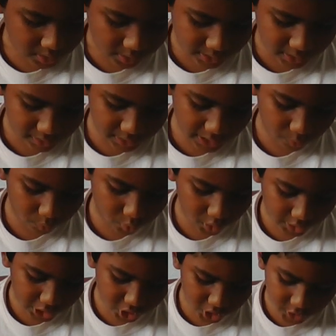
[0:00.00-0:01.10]
Then they
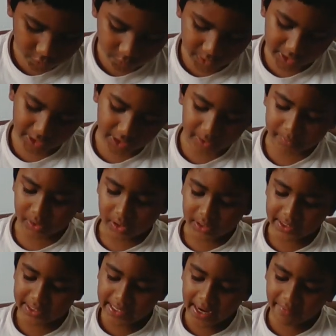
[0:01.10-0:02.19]
wanted Josefina.
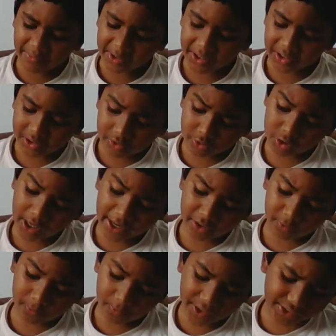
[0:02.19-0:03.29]
Never,
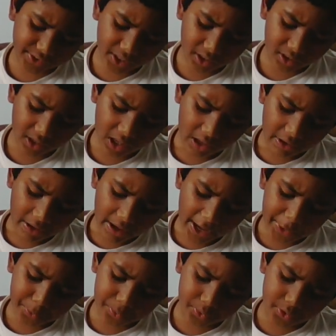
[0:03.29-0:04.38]
cried Faitha.
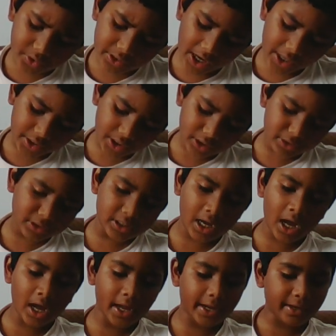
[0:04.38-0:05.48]
I would rather
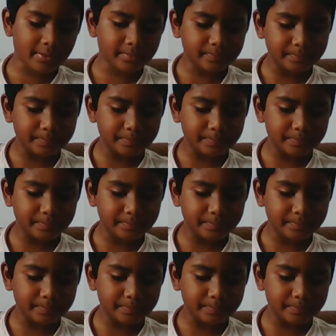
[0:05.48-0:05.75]
die.